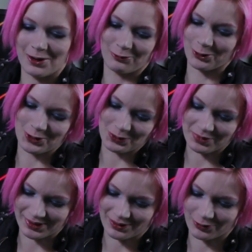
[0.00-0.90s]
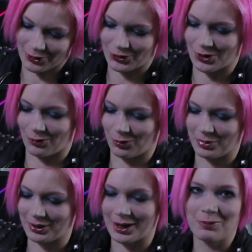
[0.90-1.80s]
if we're too busy for a show, we'll
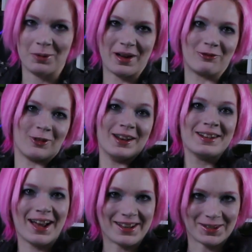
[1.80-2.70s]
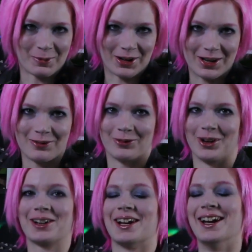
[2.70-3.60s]
be like, well, my friend has a body of
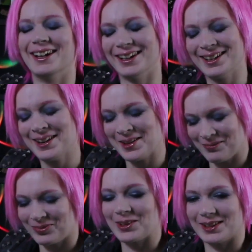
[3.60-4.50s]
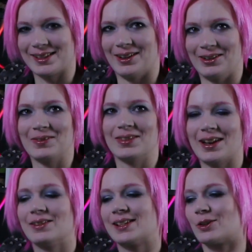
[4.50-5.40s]
work. So
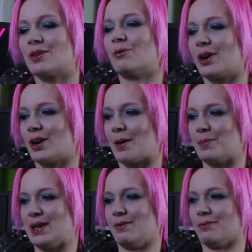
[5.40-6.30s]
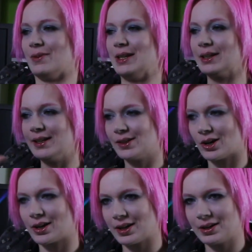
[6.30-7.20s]
that was sort of what got me really
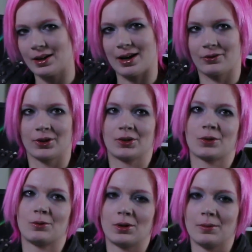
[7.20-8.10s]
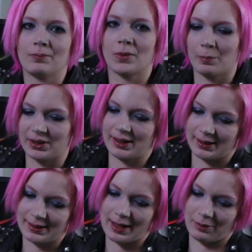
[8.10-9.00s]
started after school. But
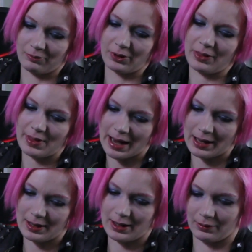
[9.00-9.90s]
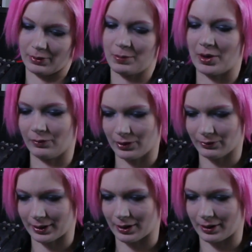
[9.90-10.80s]
since then, with that and with Bellevue
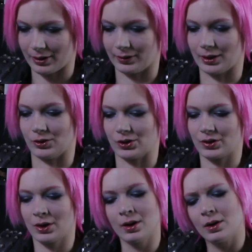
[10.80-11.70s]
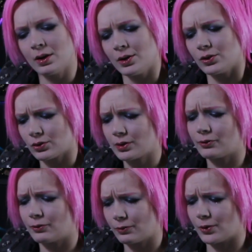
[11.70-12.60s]
Fine Art, and then just sort
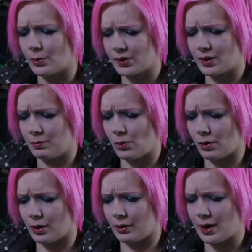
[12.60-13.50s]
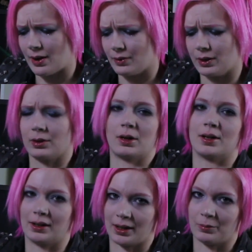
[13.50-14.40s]
of focusing more on having an
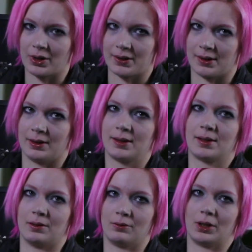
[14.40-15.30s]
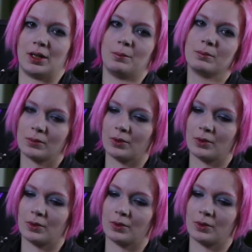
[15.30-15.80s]
online presence and really